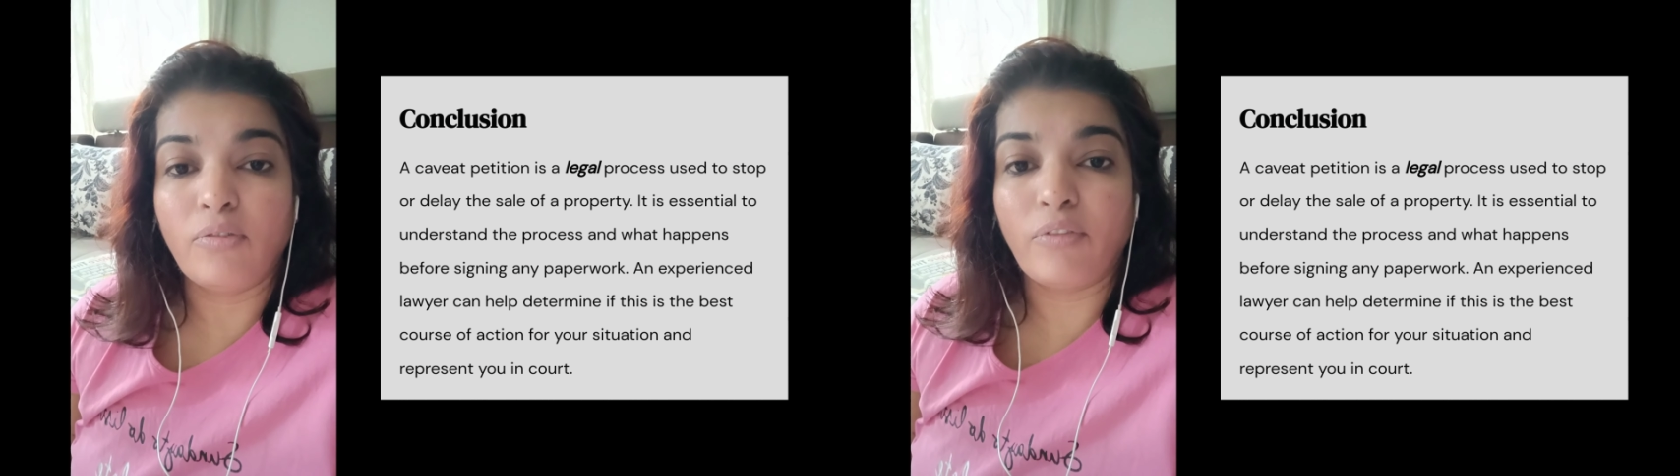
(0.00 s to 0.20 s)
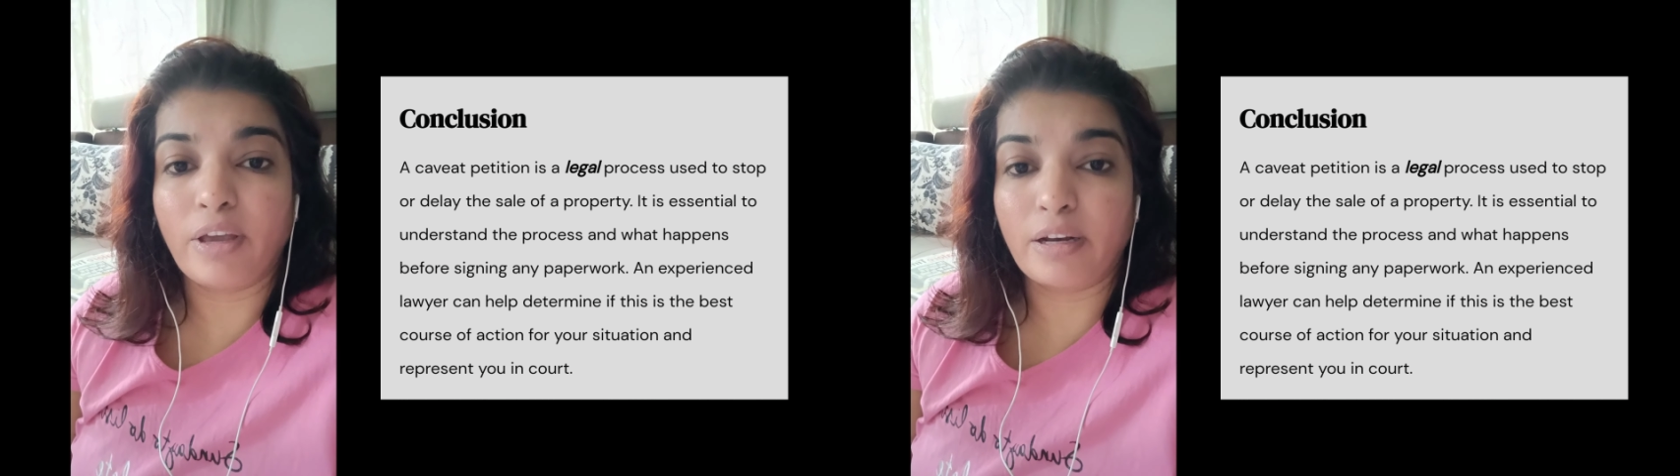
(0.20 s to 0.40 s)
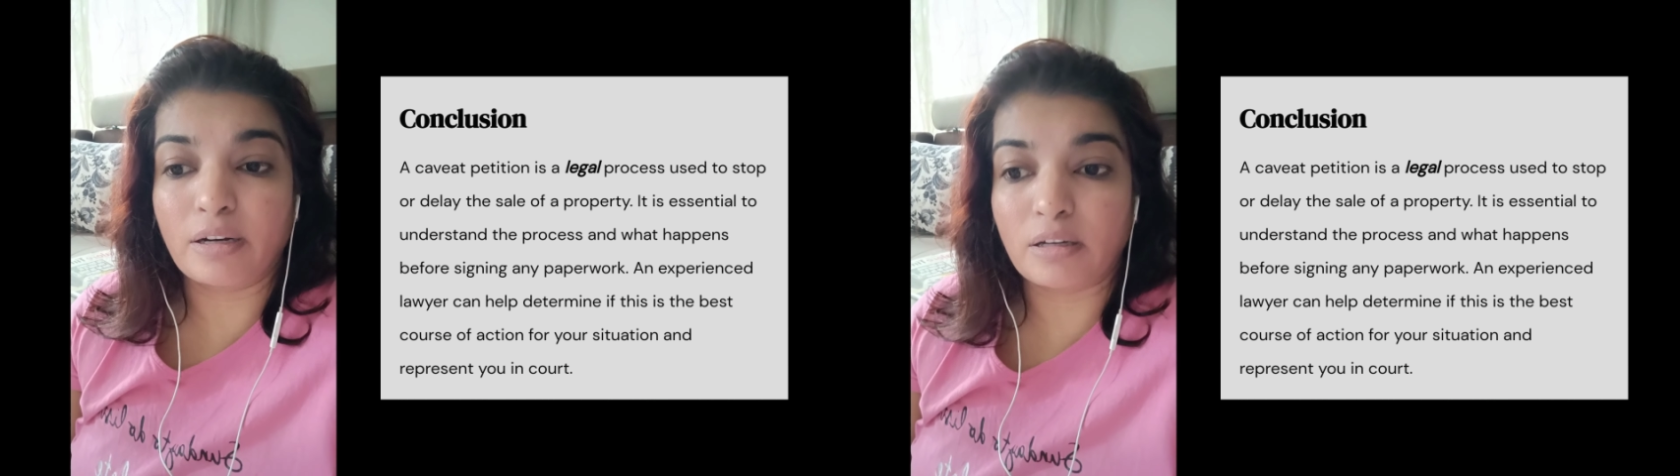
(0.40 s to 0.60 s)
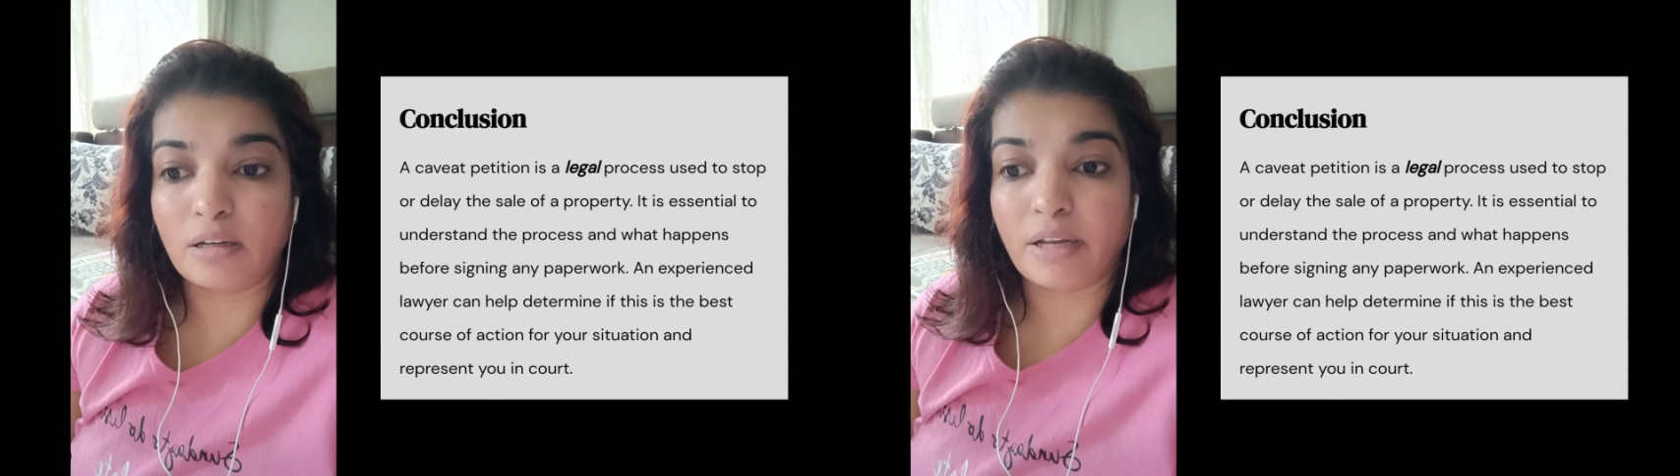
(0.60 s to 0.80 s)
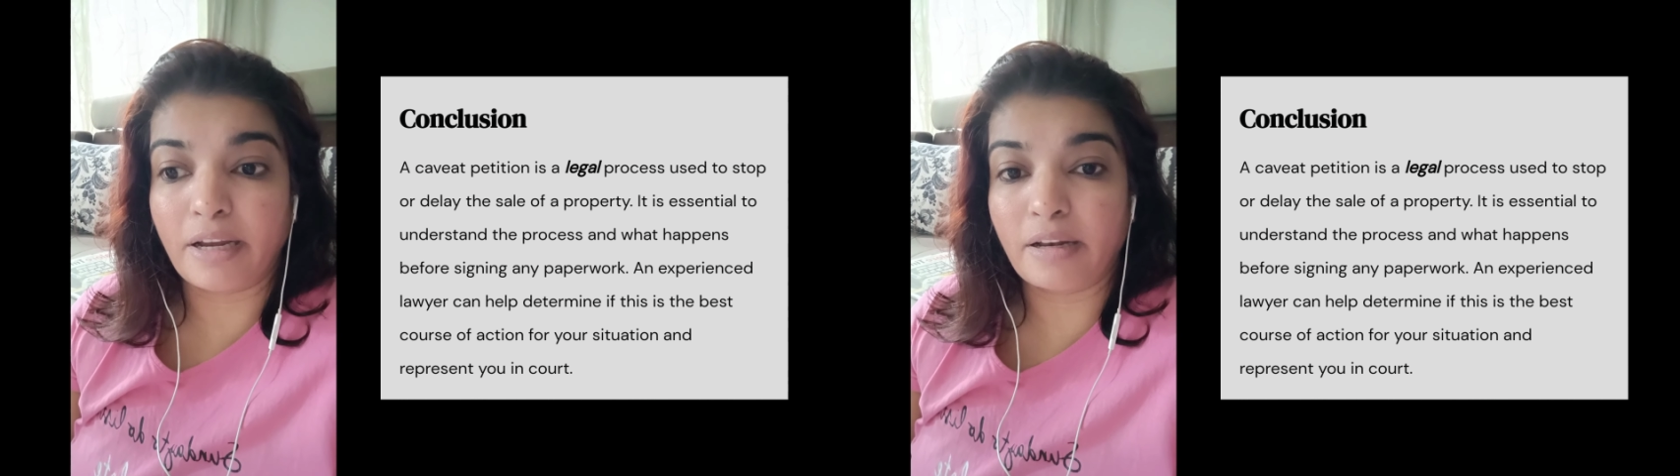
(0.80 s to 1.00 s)
where
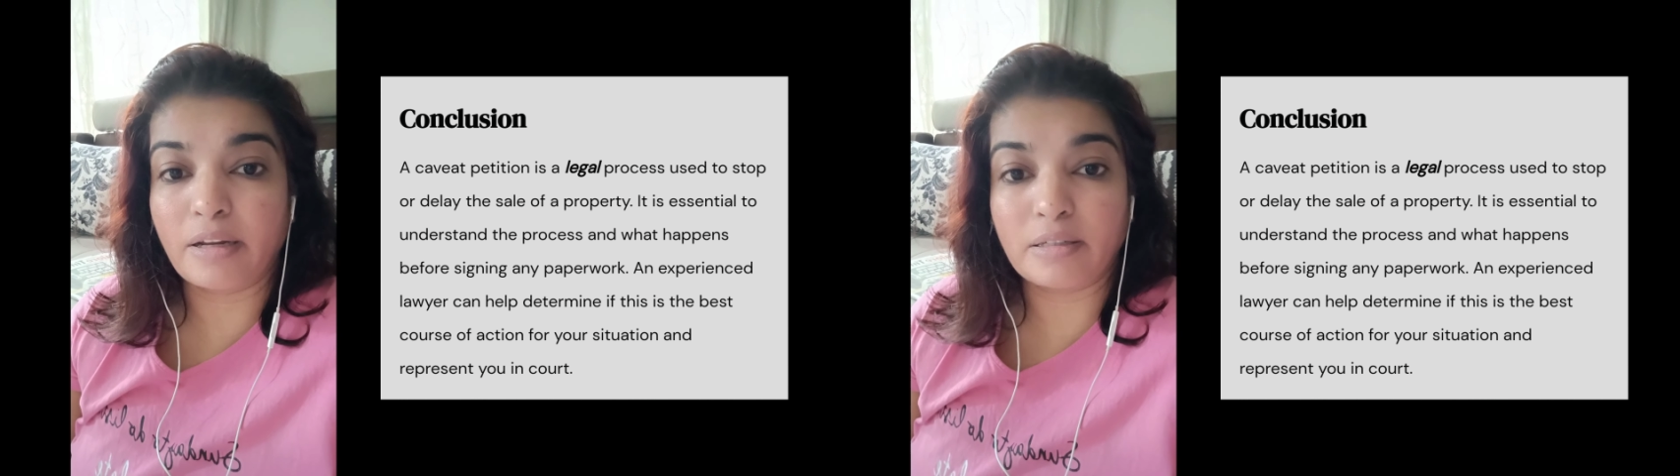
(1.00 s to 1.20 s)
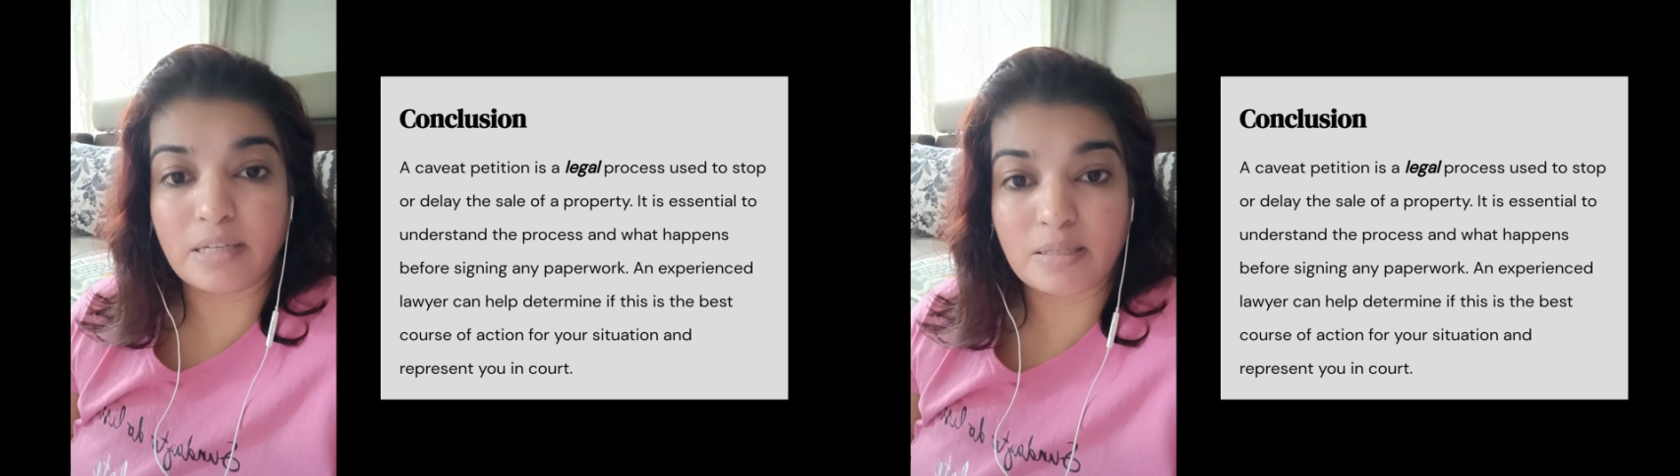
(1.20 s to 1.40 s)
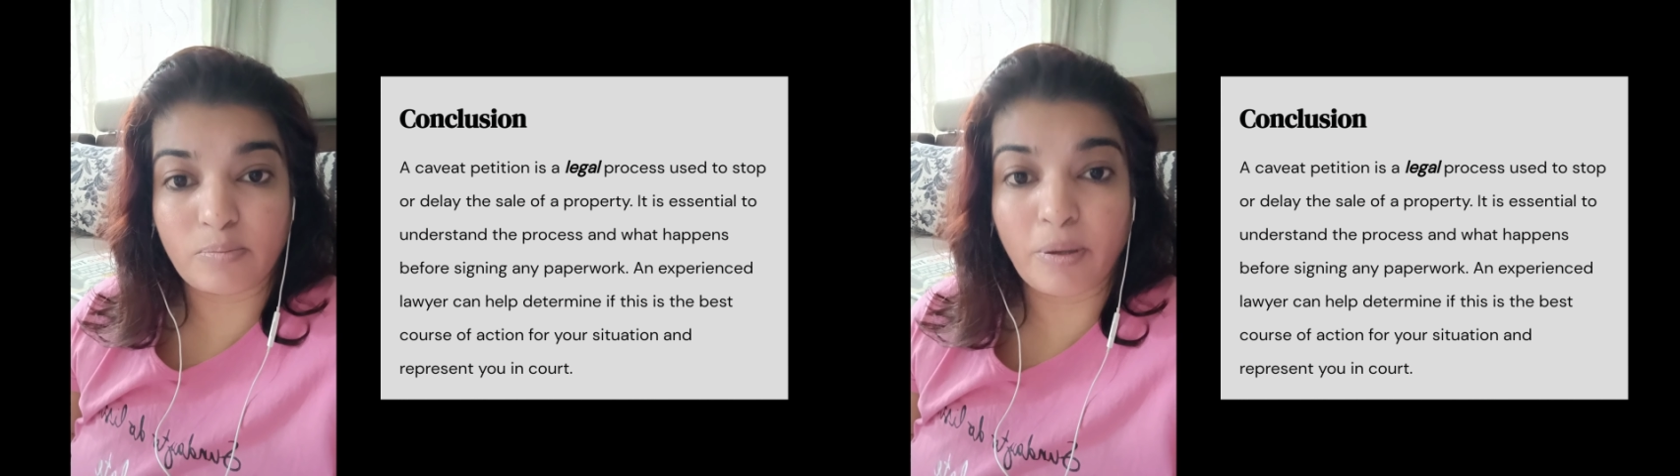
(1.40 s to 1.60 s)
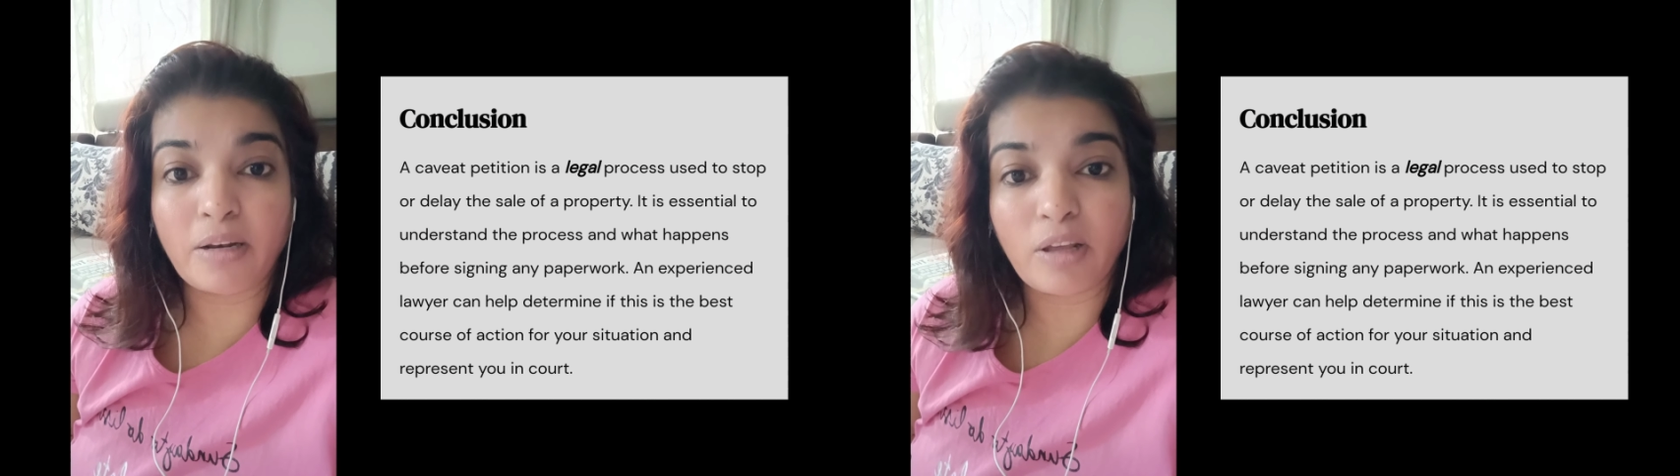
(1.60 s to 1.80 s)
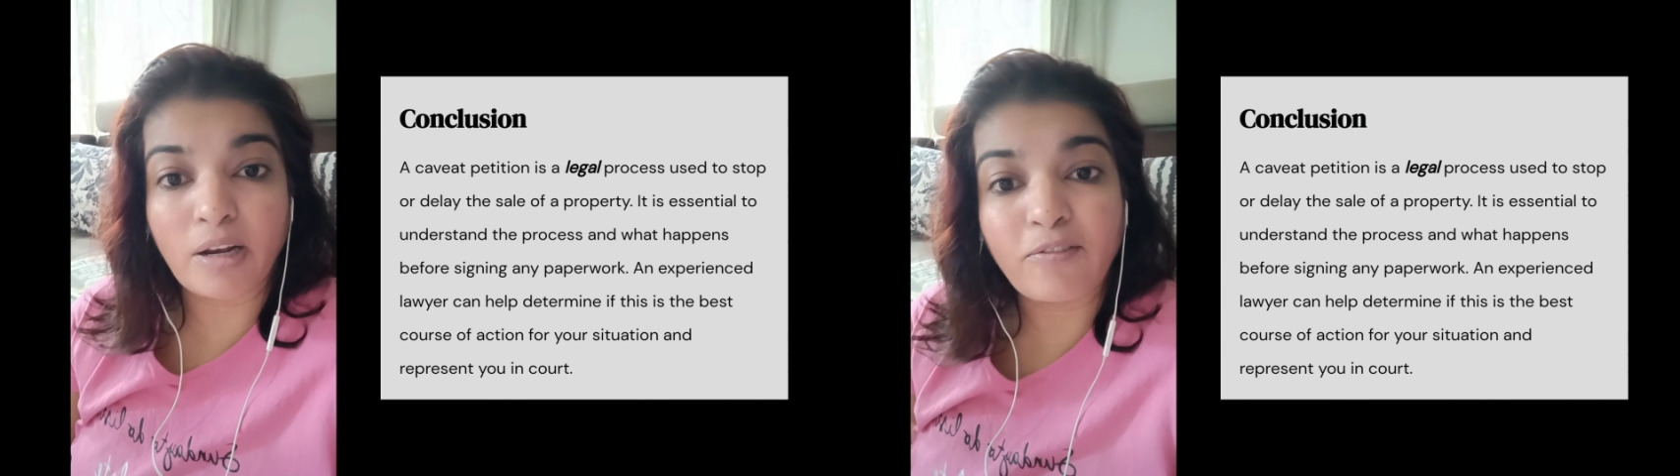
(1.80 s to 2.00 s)
uh, it it has
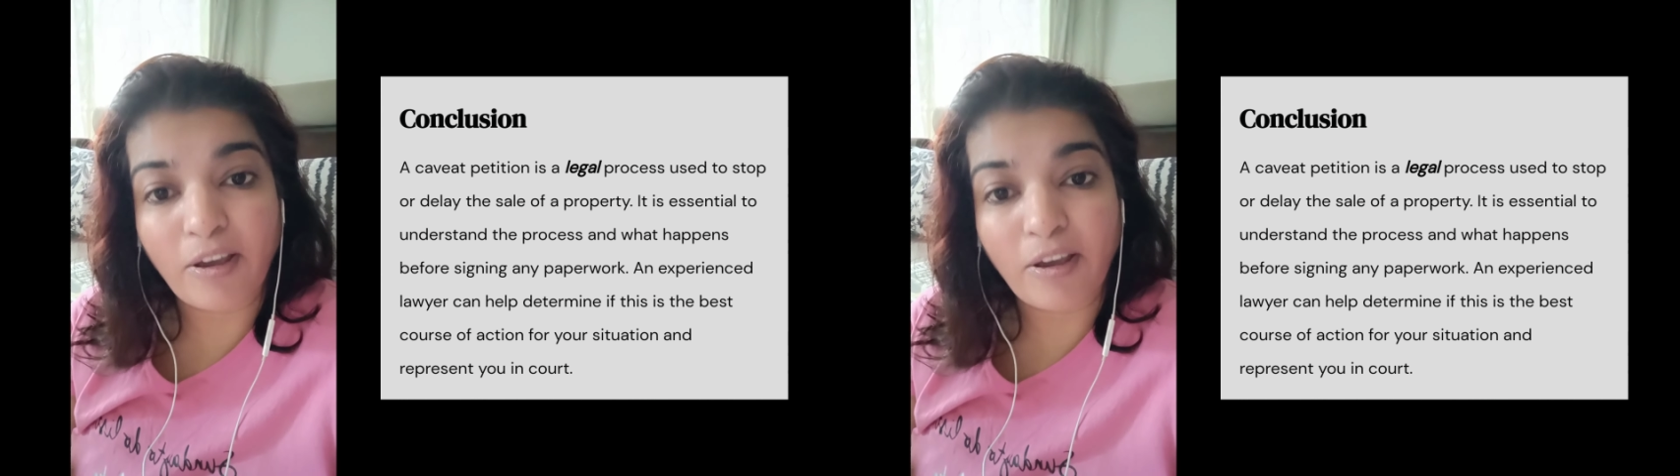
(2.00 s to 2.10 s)
been in